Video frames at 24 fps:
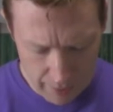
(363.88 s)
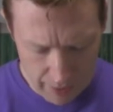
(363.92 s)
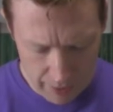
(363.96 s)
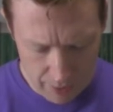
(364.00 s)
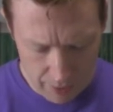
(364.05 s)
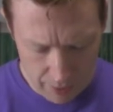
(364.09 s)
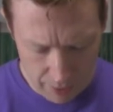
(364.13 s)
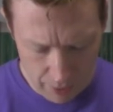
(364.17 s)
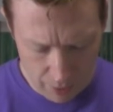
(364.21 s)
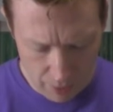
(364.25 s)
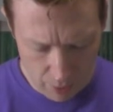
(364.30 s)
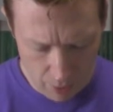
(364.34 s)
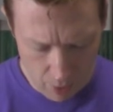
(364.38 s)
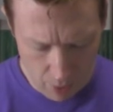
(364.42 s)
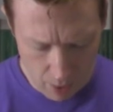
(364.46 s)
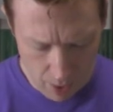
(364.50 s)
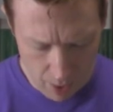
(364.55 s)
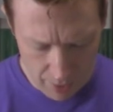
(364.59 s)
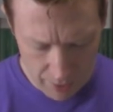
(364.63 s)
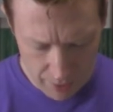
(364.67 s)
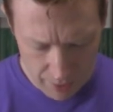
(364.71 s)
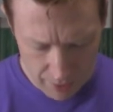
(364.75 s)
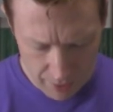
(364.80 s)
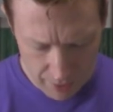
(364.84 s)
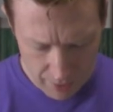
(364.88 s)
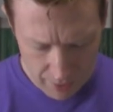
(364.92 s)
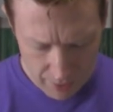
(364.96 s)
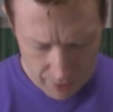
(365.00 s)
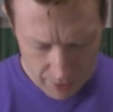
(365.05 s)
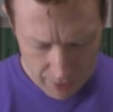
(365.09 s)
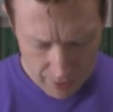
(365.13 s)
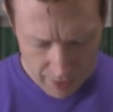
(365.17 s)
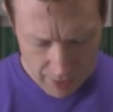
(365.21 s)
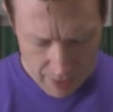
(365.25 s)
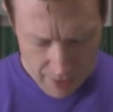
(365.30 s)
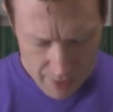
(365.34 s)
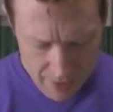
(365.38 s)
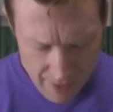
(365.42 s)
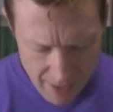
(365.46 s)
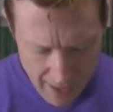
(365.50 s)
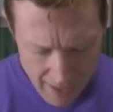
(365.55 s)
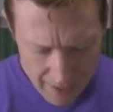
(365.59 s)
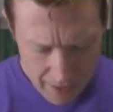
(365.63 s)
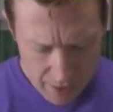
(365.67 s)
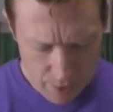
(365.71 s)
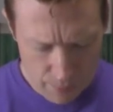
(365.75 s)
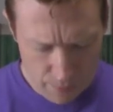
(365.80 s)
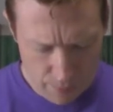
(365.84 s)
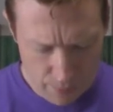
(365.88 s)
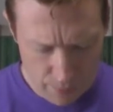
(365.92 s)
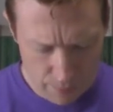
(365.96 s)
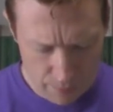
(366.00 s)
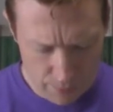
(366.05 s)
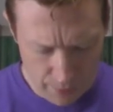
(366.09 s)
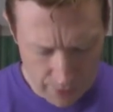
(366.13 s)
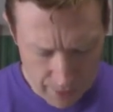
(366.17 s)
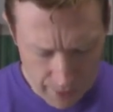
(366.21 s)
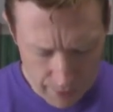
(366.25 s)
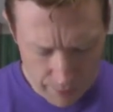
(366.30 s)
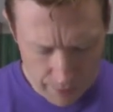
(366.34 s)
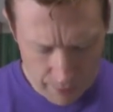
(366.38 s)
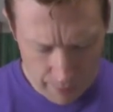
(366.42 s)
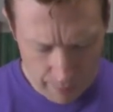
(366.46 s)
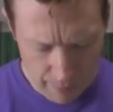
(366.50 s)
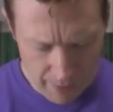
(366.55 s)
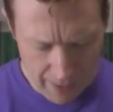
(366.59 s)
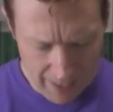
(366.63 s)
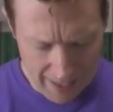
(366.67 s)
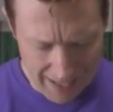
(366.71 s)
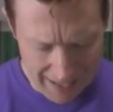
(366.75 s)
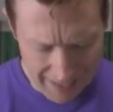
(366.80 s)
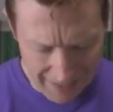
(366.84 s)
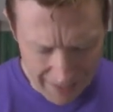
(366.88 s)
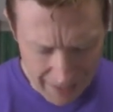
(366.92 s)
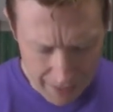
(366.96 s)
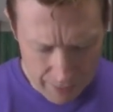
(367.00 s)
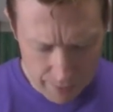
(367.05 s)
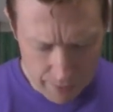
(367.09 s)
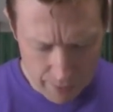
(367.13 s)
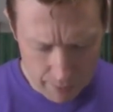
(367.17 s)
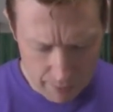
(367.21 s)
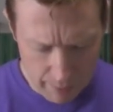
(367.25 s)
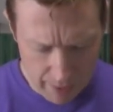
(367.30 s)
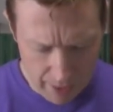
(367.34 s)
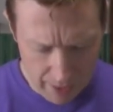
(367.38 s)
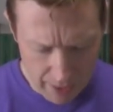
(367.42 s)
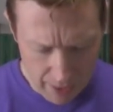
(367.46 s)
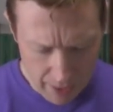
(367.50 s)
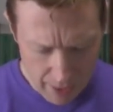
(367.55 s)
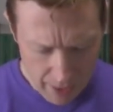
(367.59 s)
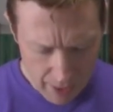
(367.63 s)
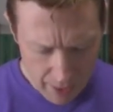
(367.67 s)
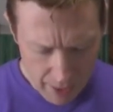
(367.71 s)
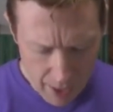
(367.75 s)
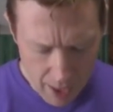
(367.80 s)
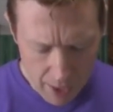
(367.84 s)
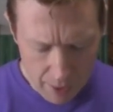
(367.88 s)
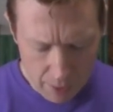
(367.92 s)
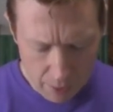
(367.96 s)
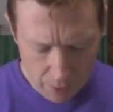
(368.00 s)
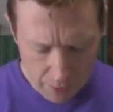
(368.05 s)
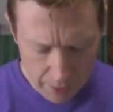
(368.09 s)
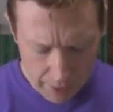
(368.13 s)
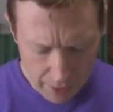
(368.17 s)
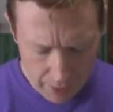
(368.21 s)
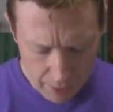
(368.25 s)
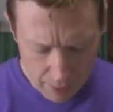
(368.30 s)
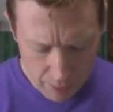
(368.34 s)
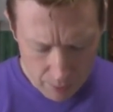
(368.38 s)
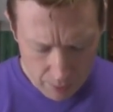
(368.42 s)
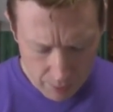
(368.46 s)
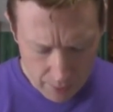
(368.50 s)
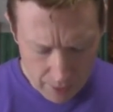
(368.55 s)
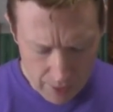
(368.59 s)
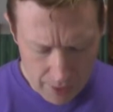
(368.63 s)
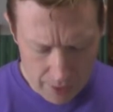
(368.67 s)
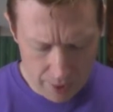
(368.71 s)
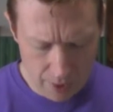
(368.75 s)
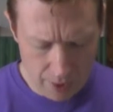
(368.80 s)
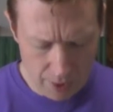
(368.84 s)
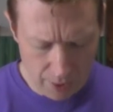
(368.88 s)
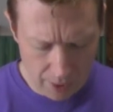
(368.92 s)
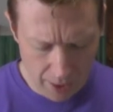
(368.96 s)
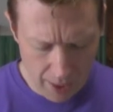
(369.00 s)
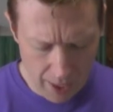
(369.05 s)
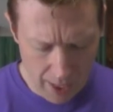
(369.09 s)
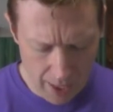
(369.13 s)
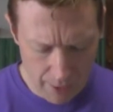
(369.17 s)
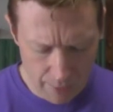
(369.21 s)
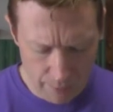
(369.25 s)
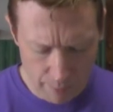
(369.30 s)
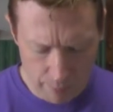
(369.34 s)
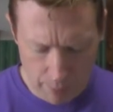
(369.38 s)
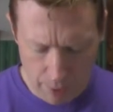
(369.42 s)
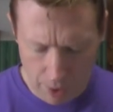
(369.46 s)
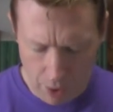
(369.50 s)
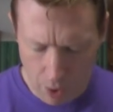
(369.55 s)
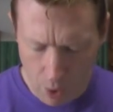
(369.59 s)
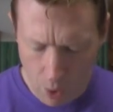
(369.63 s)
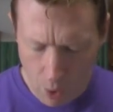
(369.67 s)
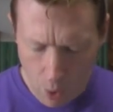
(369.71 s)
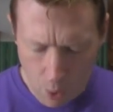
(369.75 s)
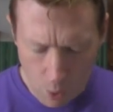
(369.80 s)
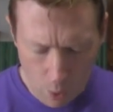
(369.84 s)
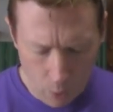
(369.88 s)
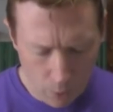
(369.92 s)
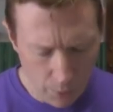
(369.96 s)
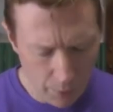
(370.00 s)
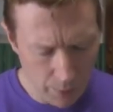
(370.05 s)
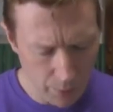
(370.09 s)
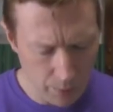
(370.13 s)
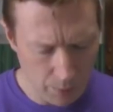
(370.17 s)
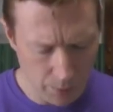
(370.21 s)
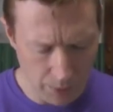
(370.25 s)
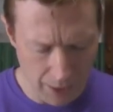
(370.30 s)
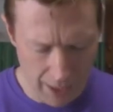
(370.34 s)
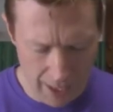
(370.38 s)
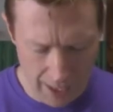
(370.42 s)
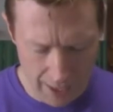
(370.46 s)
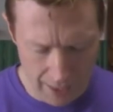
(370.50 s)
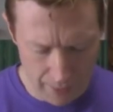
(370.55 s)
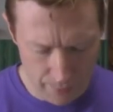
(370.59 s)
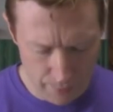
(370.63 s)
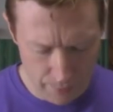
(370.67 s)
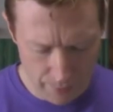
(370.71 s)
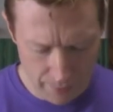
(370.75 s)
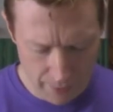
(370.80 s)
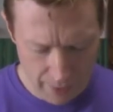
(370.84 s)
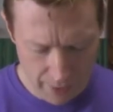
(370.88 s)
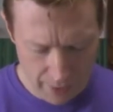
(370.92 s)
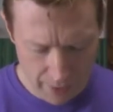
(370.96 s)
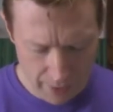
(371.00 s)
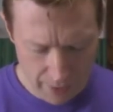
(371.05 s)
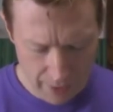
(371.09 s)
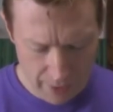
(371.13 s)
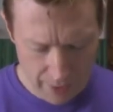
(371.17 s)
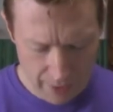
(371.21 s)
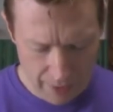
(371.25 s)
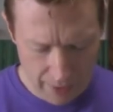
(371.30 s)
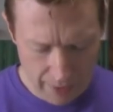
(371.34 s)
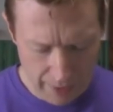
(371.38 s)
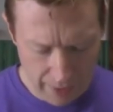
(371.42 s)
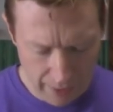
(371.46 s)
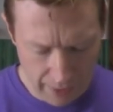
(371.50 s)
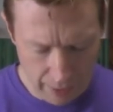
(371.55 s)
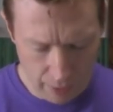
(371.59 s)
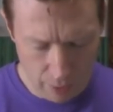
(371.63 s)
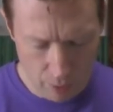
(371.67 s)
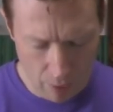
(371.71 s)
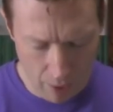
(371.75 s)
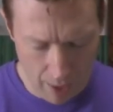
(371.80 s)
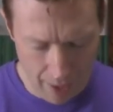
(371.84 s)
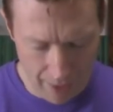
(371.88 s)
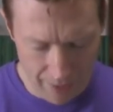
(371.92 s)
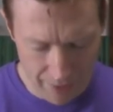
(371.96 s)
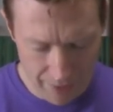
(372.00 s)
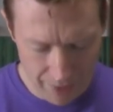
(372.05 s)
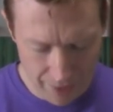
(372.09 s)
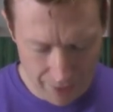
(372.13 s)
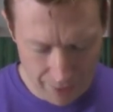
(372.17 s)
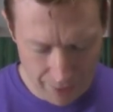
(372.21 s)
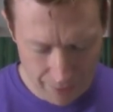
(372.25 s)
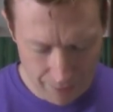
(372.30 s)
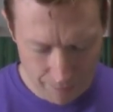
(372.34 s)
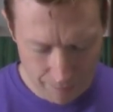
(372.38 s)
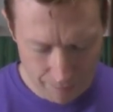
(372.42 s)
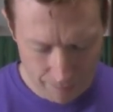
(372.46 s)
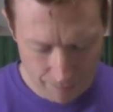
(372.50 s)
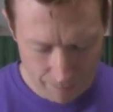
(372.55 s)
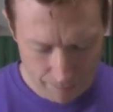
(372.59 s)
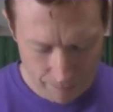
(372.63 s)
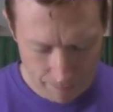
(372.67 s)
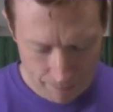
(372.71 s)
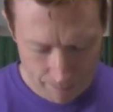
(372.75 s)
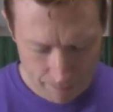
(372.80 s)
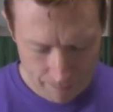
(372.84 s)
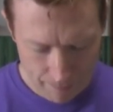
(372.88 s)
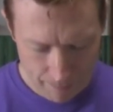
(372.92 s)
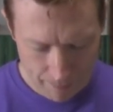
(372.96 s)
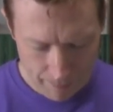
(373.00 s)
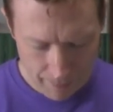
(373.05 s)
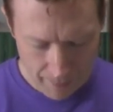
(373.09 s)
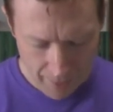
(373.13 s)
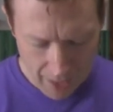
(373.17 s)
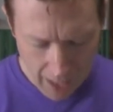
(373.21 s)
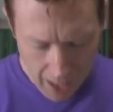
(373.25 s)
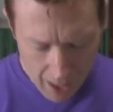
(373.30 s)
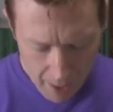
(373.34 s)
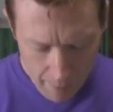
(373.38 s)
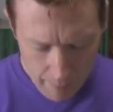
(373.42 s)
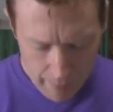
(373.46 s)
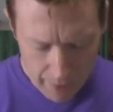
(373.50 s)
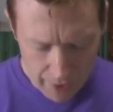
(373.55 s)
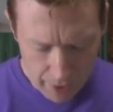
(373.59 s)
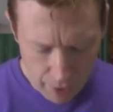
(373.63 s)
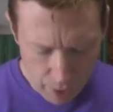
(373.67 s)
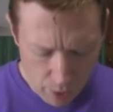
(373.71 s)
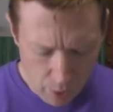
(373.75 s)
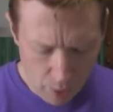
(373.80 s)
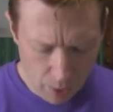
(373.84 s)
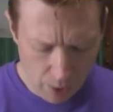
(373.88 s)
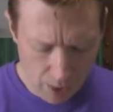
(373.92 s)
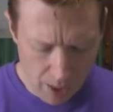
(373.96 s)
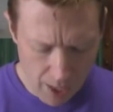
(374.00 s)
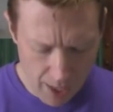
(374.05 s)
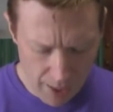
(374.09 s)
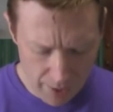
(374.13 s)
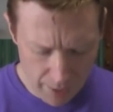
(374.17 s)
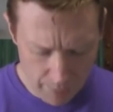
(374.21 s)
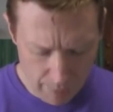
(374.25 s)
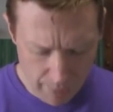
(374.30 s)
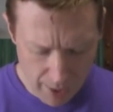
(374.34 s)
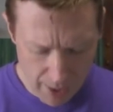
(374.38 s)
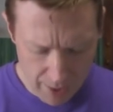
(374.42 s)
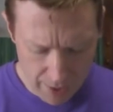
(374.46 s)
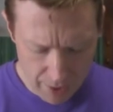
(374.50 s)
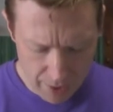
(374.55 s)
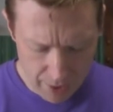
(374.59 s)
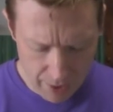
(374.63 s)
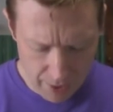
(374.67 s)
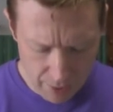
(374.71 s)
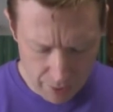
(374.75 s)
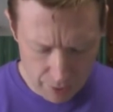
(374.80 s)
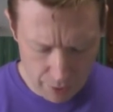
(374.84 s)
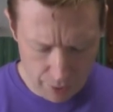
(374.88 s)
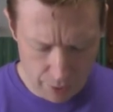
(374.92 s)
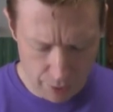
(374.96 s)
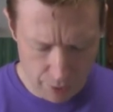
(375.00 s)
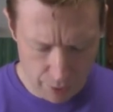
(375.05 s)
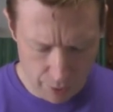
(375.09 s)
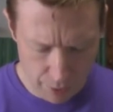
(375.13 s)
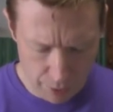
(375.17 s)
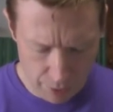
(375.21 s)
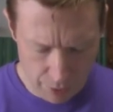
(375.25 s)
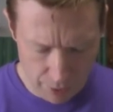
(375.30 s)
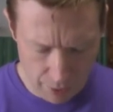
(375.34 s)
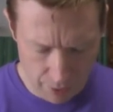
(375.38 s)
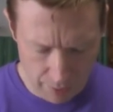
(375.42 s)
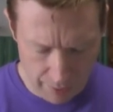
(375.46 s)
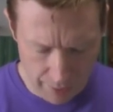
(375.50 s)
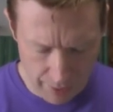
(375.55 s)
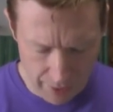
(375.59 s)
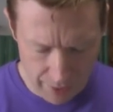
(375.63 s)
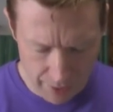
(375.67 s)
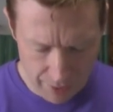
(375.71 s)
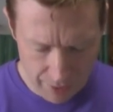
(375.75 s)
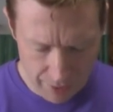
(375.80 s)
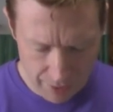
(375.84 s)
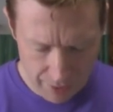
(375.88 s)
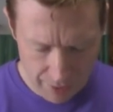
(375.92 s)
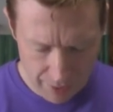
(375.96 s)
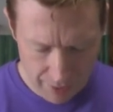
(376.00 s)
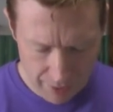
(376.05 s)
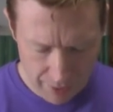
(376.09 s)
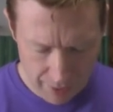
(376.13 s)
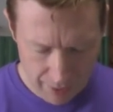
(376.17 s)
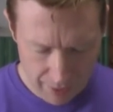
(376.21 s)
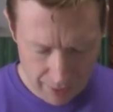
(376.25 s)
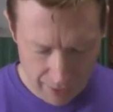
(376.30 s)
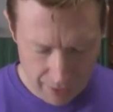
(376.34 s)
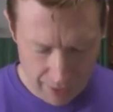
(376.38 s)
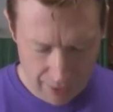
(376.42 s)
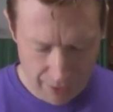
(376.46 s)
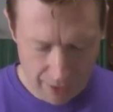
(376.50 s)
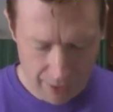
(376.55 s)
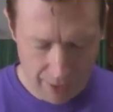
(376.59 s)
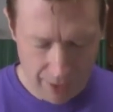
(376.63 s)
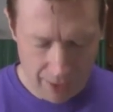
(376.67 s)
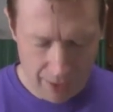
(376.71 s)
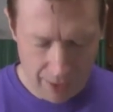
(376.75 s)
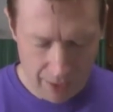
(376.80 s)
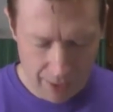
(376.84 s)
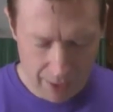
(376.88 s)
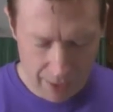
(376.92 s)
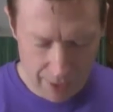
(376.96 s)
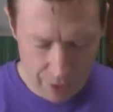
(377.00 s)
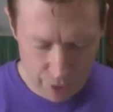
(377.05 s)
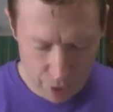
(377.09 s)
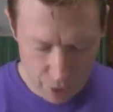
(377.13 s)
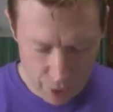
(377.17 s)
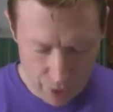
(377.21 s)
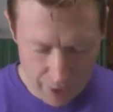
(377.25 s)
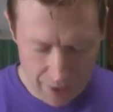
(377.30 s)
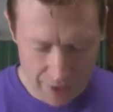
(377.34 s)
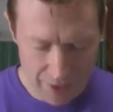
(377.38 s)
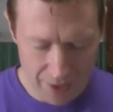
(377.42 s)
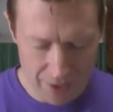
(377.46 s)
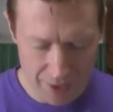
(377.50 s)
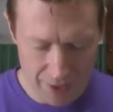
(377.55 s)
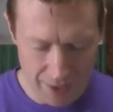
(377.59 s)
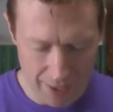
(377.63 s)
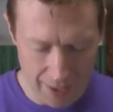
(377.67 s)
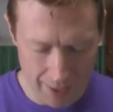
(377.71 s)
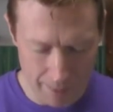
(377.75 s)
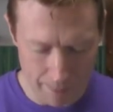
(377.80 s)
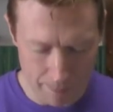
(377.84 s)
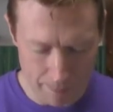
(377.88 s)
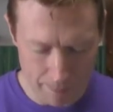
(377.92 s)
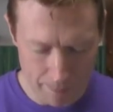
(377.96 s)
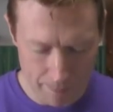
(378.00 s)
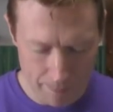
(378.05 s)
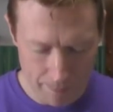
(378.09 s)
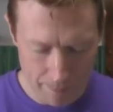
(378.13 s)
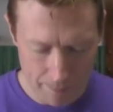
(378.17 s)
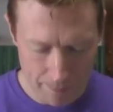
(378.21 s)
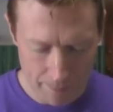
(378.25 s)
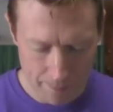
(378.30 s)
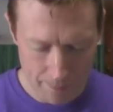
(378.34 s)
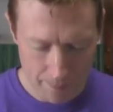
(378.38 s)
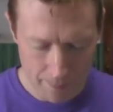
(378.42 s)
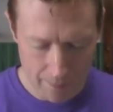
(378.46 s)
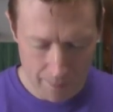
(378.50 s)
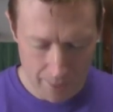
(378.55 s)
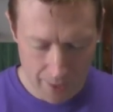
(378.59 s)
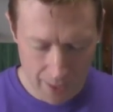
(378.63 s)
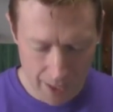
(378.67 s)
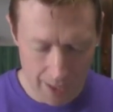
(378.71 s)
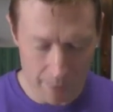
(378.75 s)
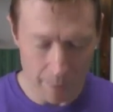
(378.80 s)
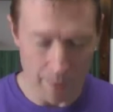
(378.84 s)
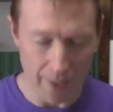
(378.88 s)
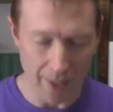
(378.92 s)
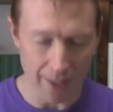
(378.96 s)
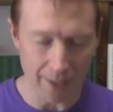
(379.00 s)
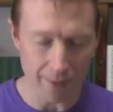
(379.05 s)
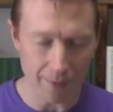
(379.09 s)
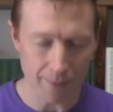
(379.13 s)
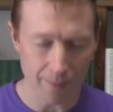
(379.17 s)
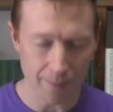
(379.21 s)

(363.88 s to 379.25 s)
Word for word: me to the cross Thank you for forgiving me and giving me not only a new lease on life, but a whole new life in Christ. Help me to utilize my skills in your service. In Jesus' name, amen.